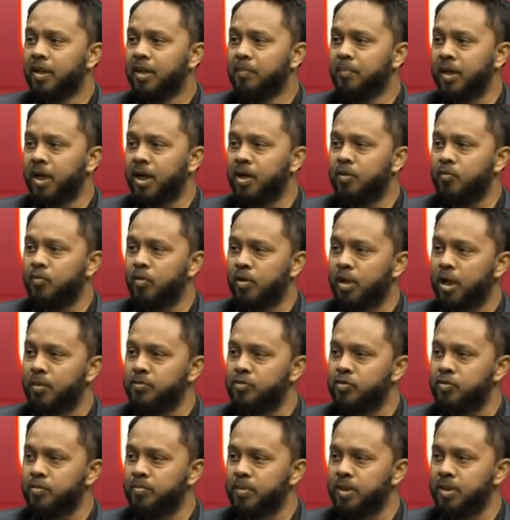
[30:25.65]
My uncle
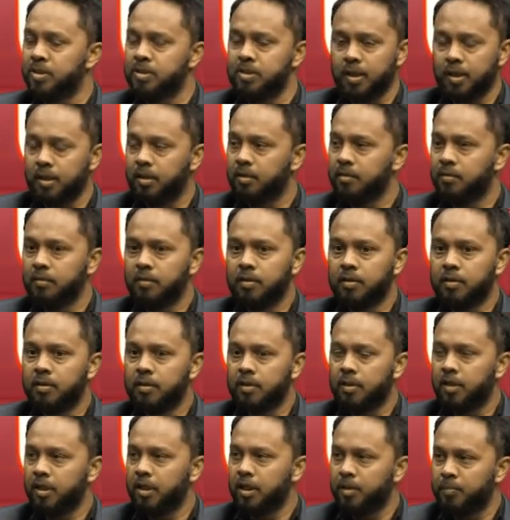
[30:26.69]
comes to me and say,
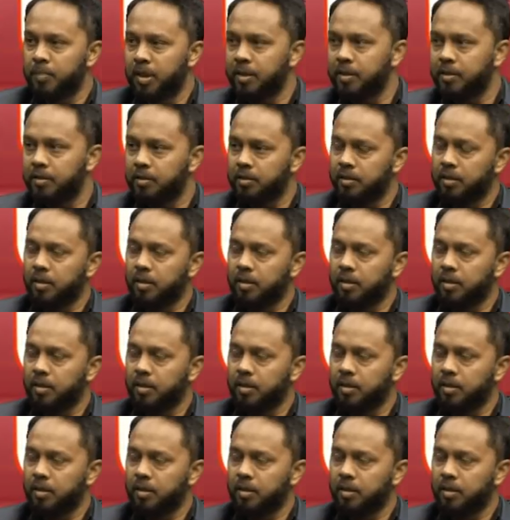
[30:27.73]
"Yeah, hey, my."